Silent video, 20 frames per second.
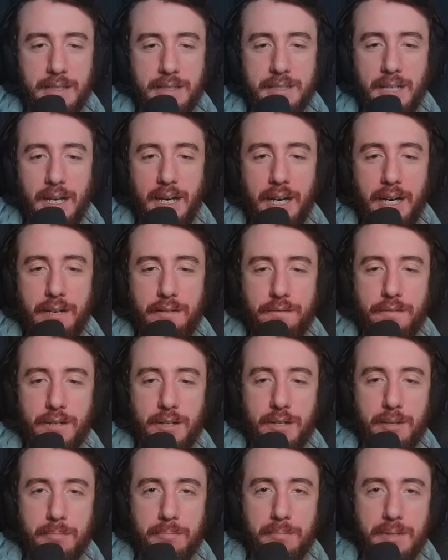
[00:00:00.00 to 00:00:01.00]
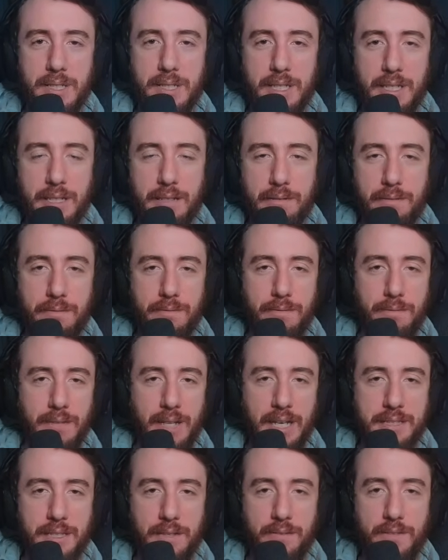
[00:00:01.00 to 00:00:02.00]
aside from the
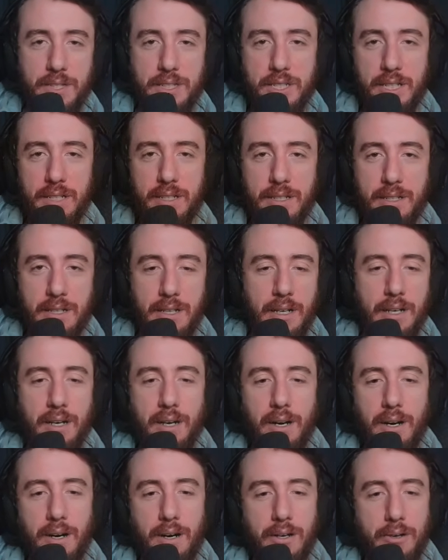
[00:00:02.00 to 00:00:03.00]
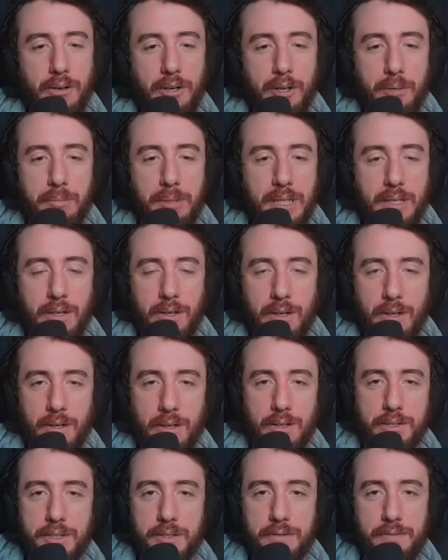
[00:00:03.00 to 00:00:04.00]
Flask of the Cheetah, are going to be
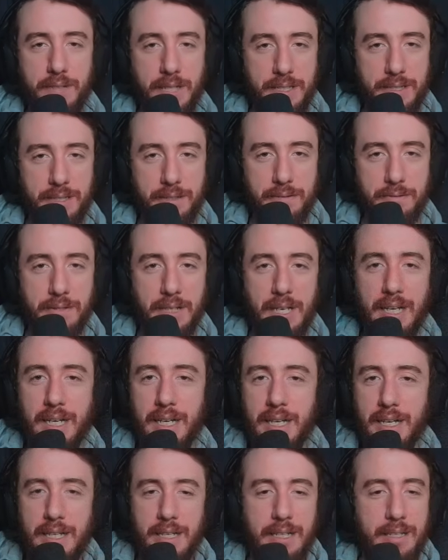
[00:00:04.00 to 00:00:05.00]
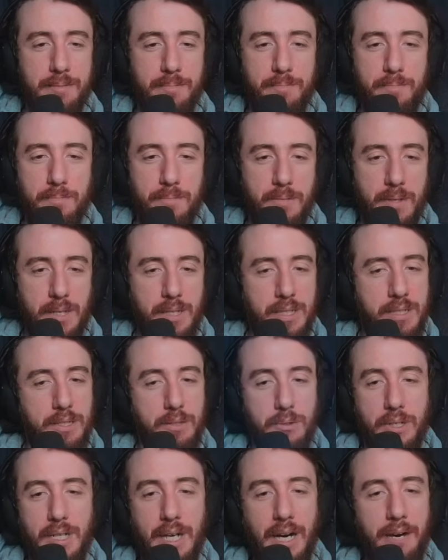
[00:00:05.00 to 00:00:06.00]
all defensive.
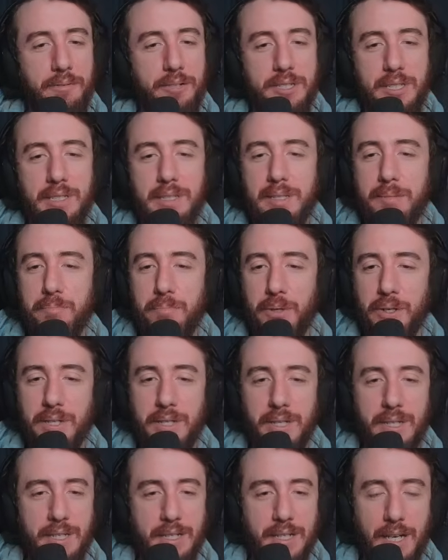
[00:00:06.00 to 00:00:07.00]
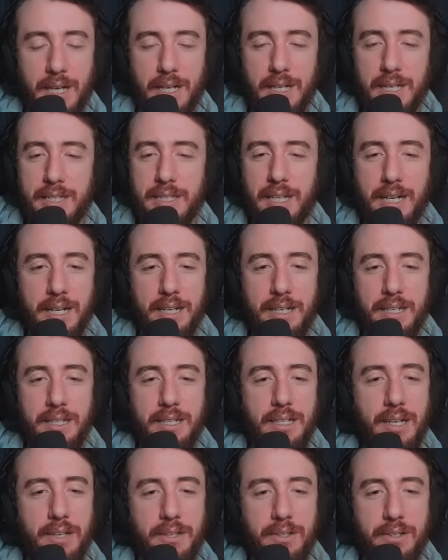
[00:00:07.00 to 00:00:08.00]
You could obviously put yet
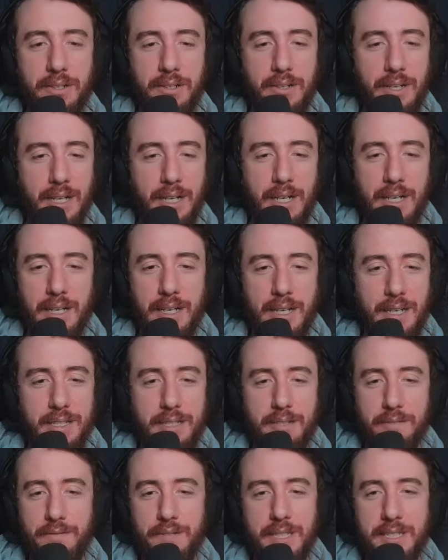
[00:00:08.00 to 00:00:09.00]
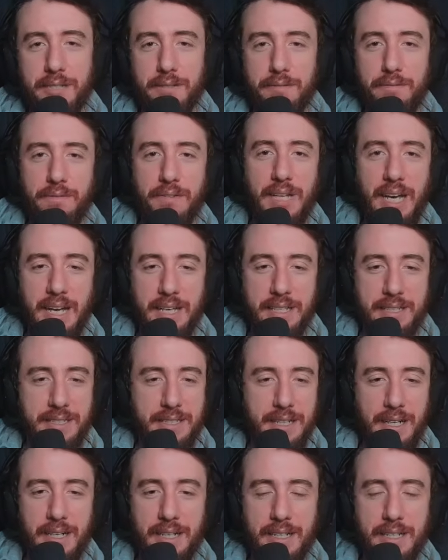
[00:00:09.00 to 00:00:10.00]
another defensive
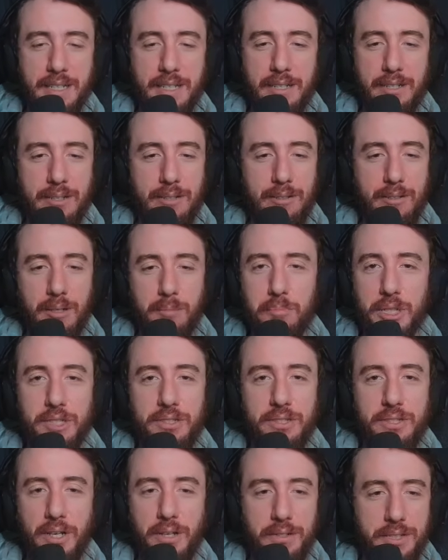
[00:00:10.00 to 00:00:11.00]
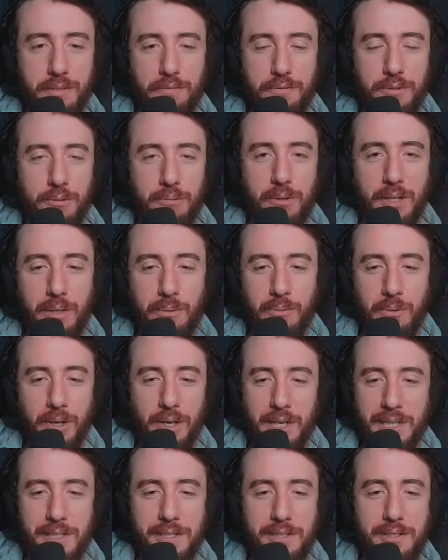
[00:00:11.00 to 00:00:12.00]
flask on here, a Basalt, if you really
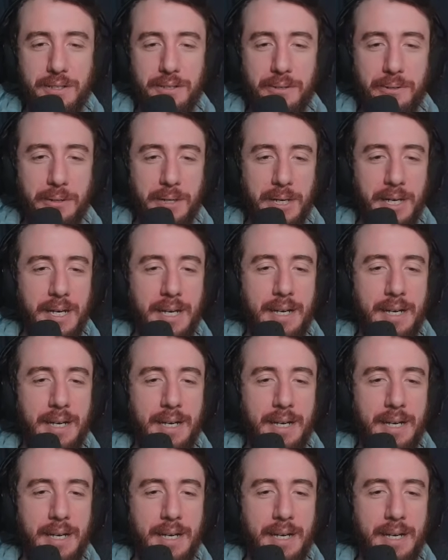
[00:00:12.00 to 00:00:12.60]
wanted to.